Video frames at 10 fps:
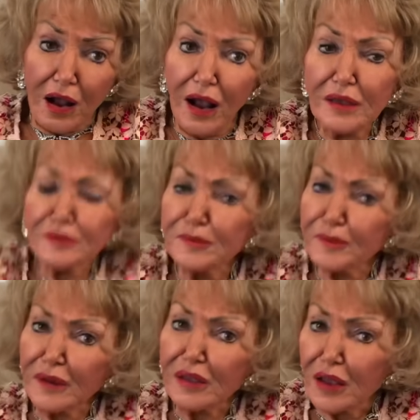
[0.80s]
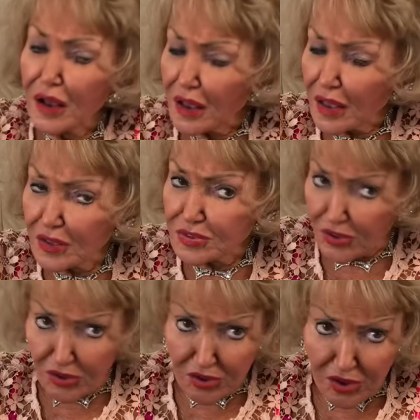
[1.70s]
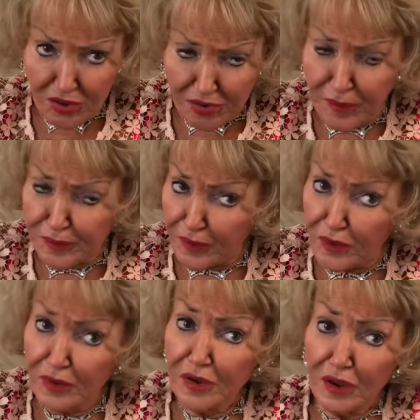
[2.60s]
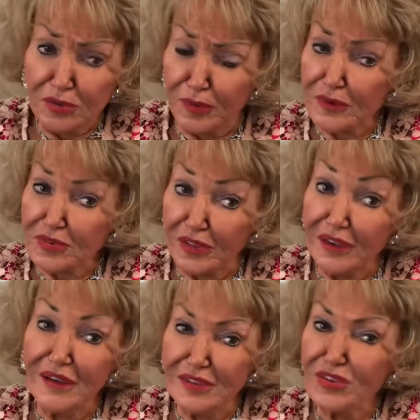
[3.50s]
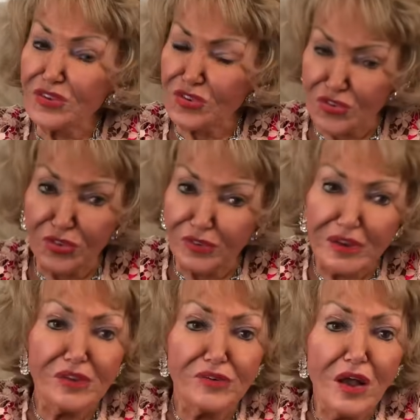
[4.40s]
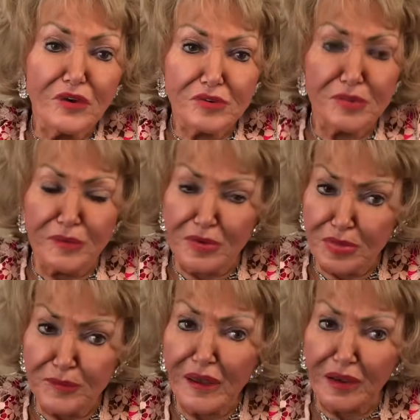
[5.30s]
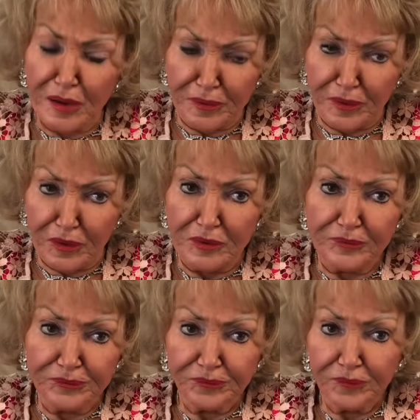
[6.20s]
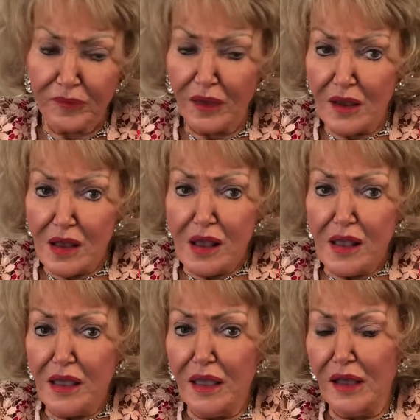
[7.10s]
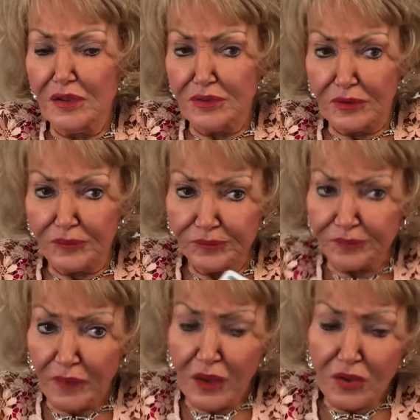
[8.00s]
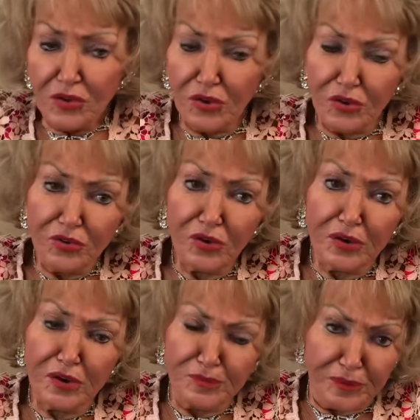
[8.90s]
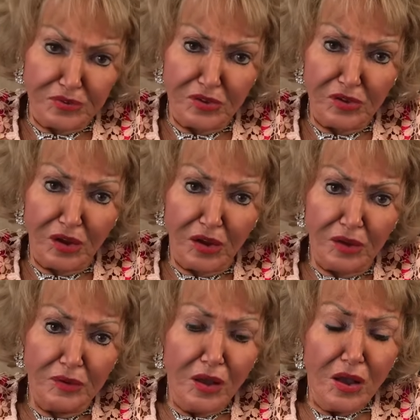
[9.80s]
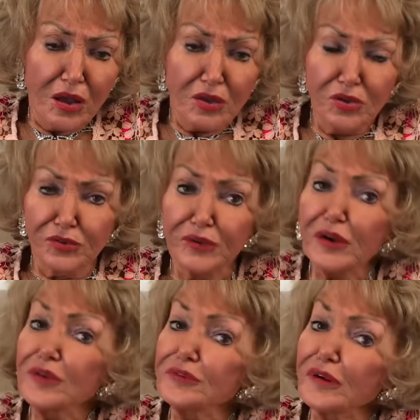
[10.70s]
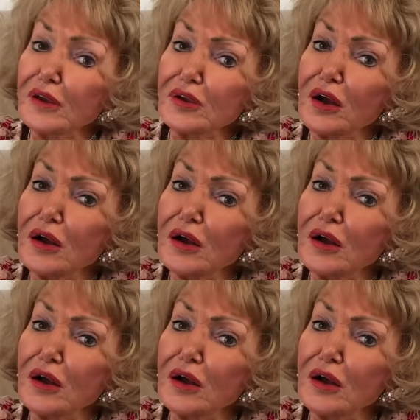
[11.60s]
Hi, everybody. It's Capricorn, especially. This is your reading for the month of May, Capricorn. And you're a good person. You're very, very,